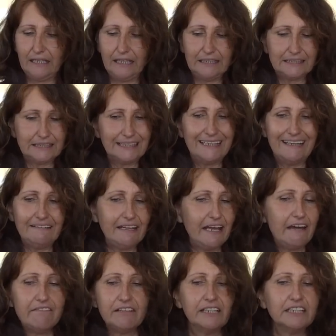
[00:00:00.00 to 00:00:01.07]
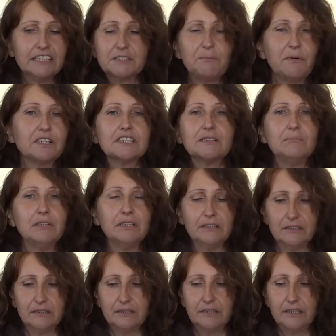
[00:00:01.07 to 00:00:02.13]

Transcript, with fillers: it's again everything is possible.